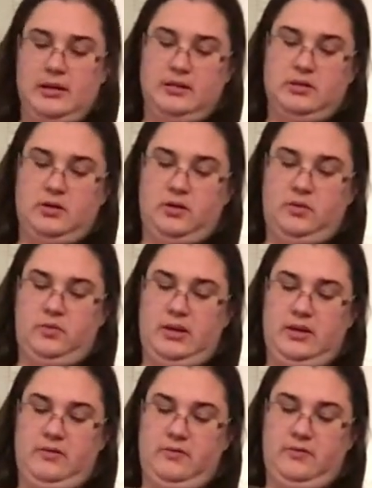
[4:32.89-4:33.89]
So
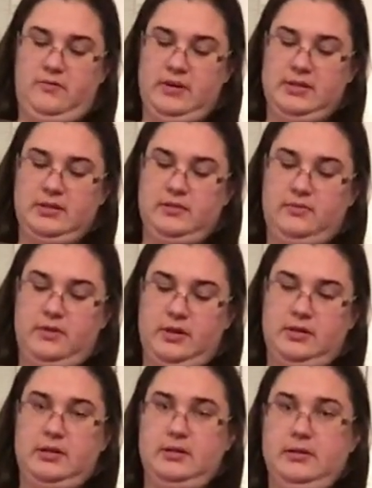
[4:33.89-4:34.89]
we fix the
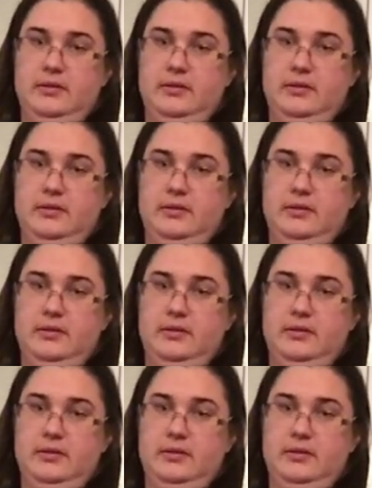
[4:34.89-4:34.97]
front.